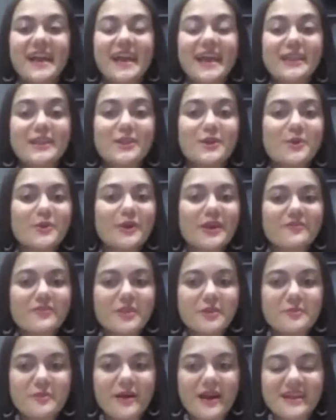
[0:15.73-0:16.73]
Hello,
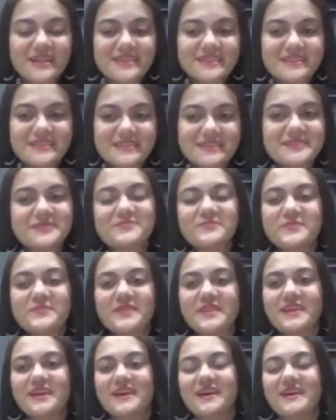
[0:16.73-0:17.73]
everyone.
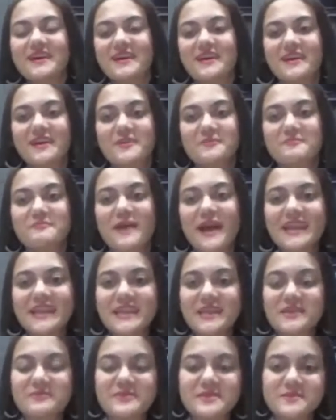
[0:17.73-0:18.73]
My
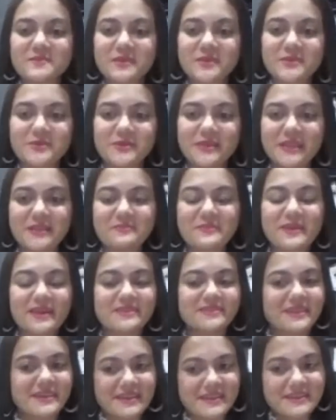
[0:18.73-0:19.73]
name is Manoli
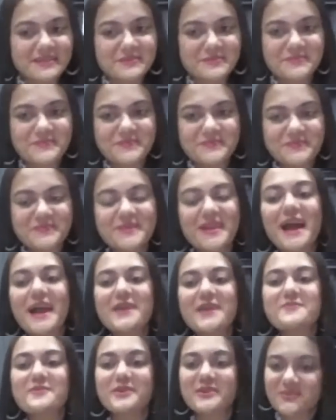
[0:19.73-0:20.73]
Mehta.
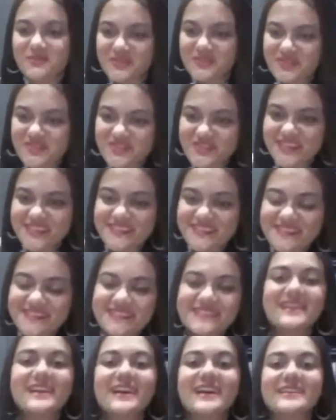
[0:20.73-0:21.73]
I am a
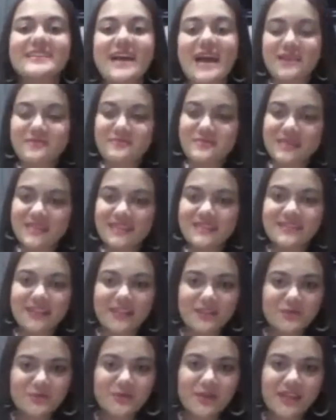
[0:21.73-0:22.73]
nutritionist, a diabetes
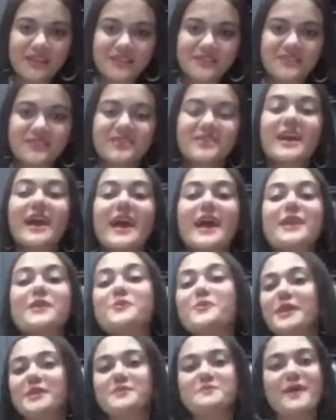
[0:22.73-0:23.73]
educator, and
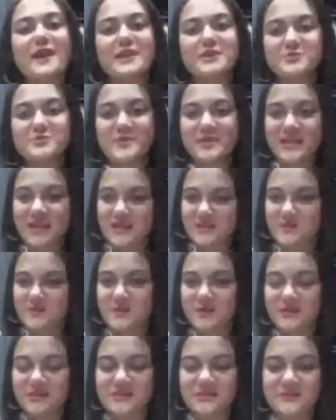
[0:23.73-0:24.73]
a weight management
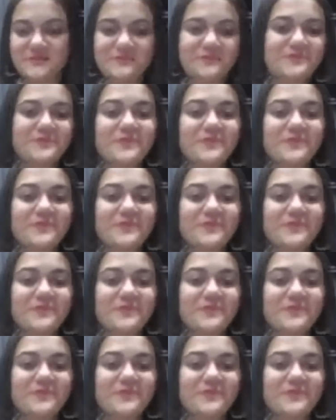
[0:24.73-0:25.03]
expert.